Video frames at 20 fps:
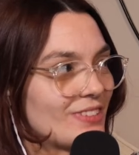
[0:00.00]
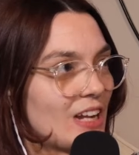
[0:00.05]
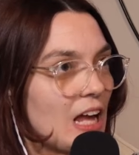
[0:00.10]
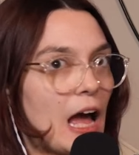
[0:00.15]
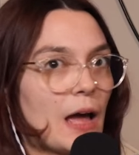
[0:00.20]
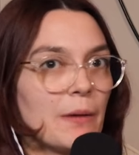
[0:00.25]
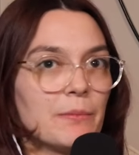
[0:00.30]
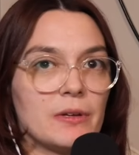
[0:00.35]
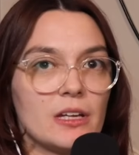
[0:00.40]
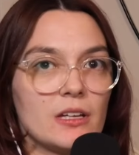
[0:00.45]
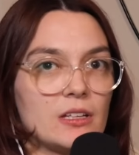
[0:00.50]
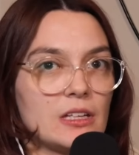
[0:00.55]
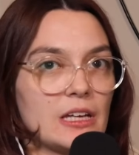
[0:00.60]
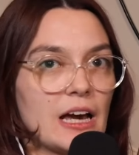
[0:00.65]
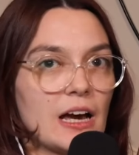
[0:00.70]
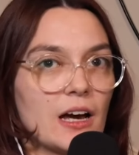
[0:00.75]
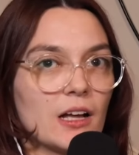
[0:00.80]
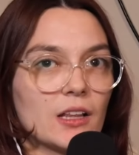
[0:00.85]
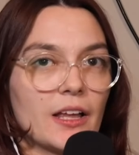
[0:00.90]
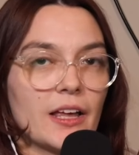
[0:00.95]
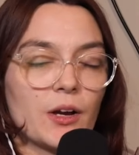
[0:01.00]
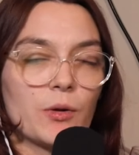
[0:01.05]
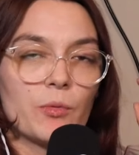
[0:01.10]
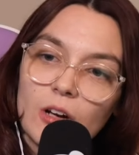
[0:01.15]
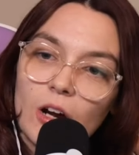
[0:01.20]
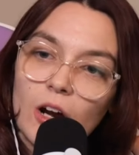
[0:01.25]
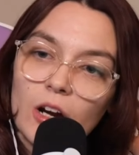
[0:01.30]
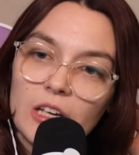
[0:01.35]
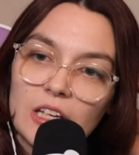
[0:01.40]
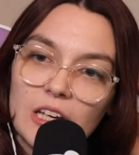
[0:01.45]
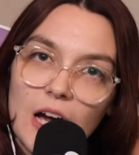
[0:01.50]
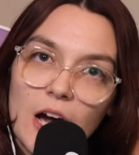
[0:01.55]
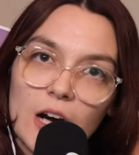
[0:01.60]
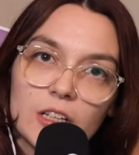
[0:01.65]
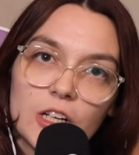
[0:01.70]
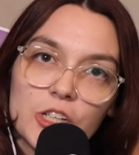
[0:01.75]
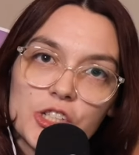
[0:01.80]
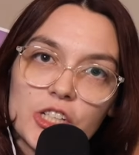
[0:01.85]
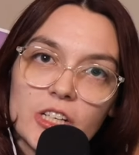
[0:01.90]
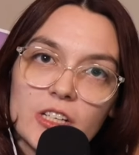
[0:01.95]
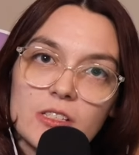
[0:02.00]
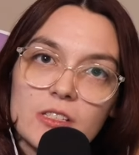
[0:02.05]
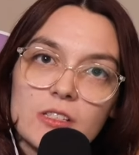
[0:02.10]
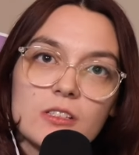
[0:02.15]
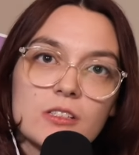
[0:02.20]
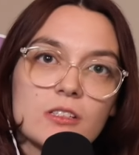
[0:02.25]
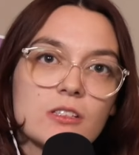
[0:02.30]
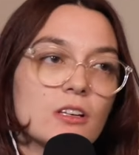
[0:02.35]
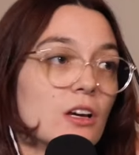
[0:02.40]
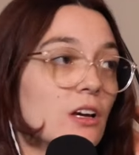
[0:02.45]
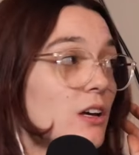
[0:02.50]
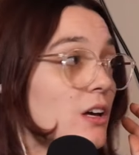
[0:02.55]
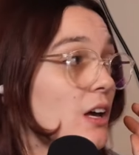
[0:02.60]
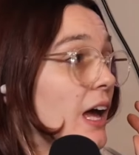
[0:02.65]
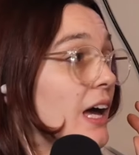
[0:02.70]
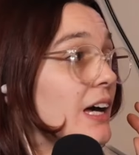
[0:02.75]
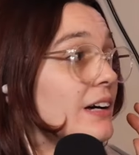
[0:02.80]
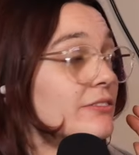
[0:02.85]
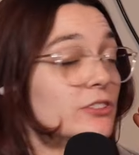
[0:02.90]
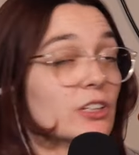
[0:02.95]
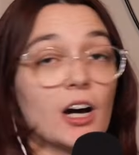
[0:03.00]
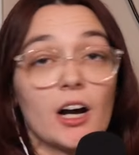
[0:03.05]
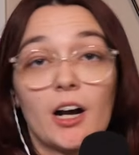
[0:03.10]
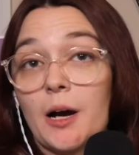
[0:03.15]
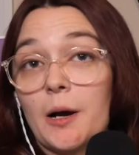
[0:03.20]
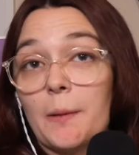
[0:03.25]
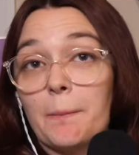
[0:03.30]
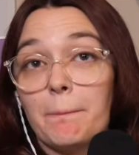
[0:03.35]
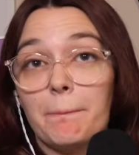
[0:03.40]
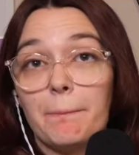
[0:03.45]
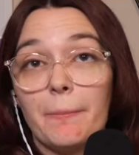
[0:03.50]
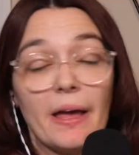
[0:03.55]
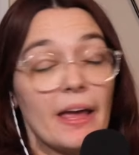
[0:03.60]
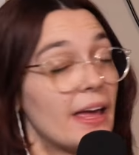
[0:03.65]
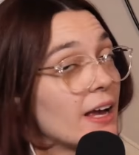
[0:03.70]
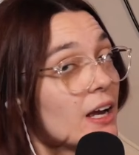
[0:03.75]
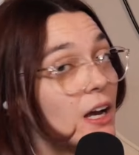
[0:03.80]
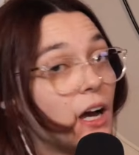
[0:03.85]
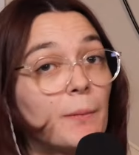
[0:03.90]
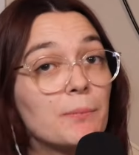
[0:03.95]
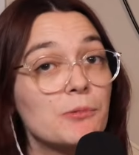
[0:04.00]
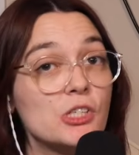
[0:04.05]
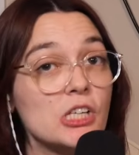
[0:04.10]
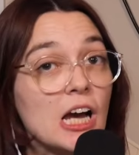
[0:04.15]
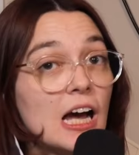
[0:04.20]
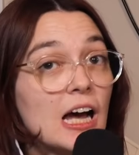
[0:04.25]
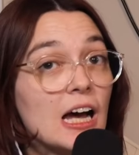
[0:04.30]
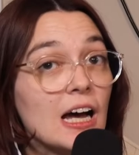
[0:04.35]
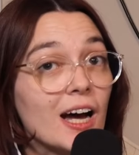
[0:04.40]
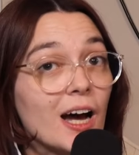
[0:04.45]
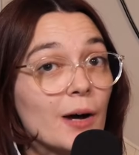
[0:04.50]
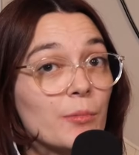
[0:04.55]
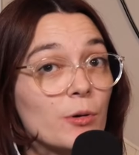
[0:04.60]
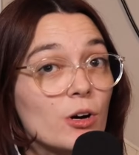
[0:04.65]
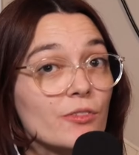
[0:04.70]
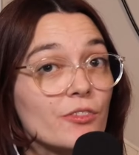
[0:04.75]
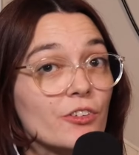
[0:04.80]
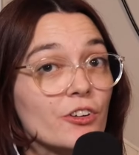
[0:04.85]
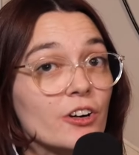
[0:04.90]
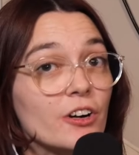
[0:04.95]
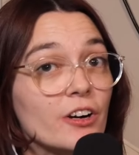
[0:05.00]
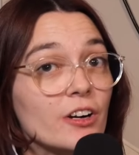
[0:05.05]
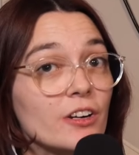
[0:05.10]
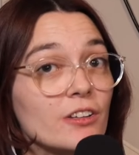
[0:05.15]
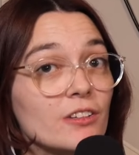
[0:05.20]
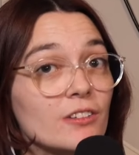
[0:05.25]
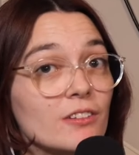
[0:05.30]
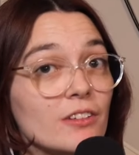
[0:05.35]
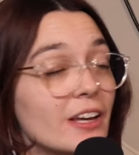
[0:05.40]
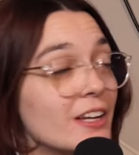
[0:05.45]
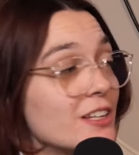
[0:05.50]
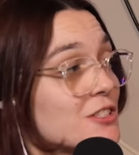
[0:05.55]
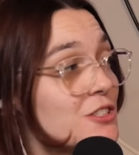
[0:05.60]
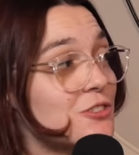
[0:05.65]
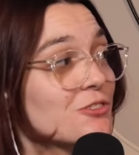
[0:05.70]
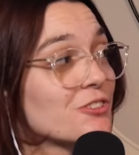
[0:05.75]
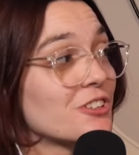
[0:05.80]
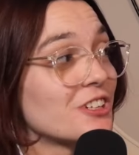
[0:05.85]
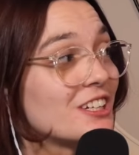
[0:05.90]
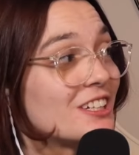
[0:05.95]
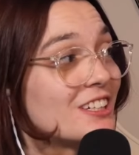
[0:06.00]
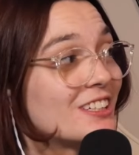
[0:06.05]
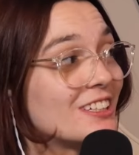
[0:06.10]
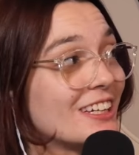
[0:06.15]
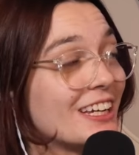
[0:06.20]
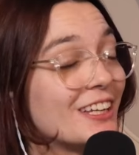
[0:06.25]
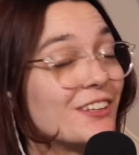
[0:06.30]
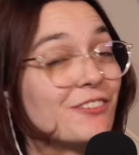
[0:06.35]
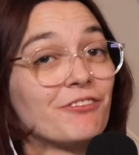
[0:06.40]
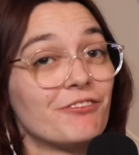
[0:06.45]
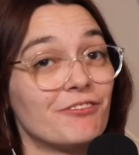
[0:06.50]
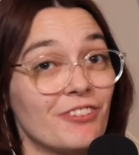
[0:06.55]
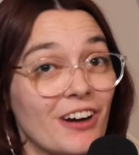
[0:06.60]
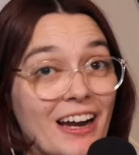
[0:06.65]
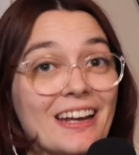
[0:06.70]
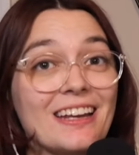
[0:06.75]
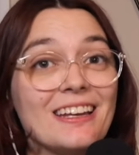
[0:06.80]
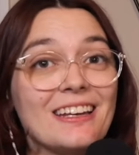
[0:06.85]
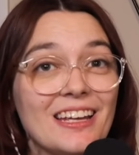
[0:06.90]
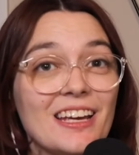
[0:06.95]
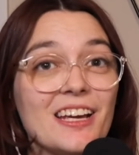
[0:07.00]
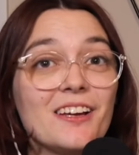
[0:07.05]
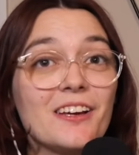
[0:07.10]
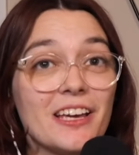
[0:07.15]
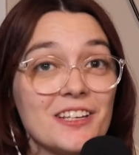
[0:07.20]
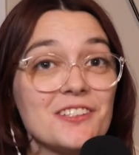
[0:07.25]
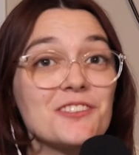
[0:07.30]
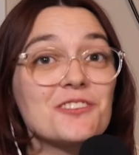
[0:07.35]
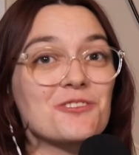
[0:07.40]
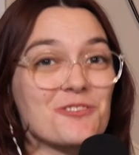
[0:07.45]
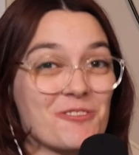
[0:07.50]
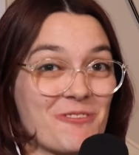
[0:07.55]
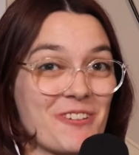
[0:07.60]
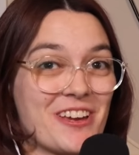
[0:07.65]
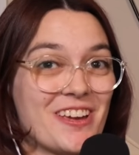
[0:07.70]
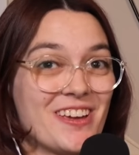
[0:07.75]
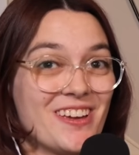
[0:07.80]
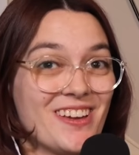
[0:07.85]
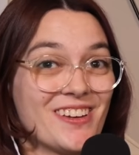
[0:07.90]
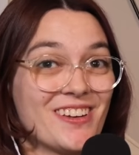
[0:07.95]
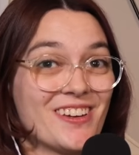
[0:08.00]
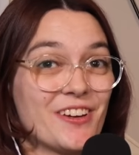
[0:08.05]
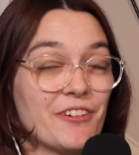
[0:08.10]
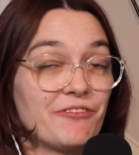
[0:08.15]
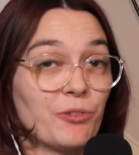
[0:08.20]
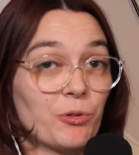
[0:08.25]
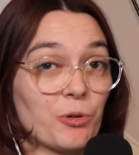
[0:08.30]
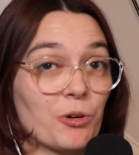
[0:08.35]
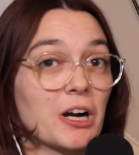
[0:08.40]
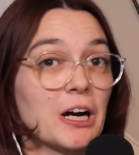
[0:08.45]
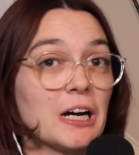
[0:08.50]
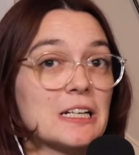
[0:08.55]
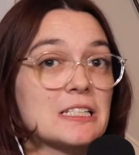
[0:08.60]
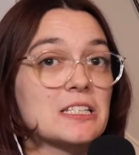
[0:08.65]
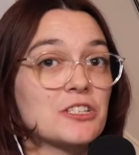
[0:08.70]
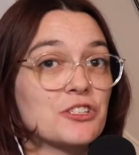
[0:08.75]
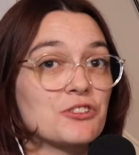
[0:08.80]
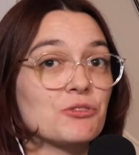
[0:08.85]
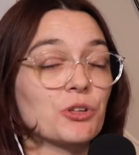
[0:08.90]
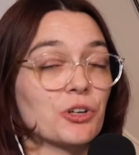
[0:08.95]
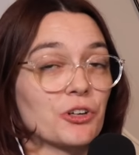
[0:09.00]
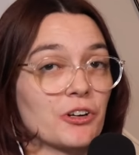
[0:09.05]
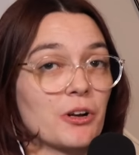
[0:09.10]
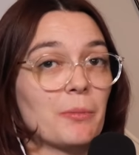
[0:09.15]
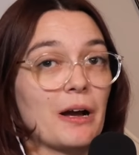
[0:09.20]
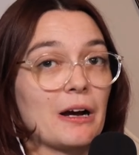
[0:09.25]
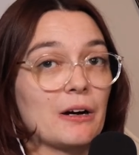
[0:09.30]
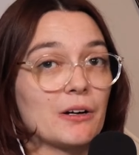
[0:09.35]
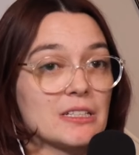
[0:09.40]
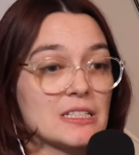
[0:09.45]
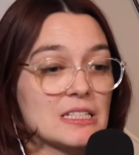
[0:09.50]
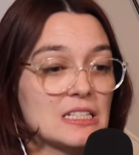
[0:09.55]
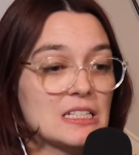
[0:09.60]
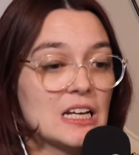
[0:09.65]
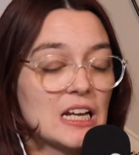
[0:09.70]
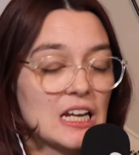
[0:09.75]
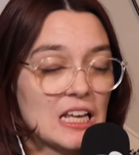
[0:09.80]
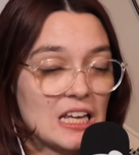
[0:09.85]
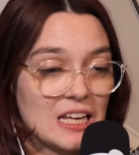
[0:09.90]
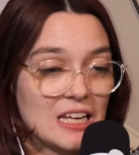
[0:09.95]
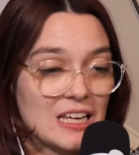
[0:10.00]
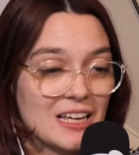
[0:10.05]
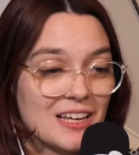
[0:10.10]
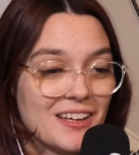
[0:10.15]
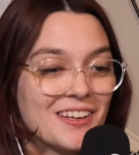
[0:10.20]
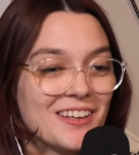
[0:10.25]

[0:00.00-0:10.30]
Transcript: I mean, yeah, like archaeologists have done a bang-up job over history in finding history for us to learn about and study.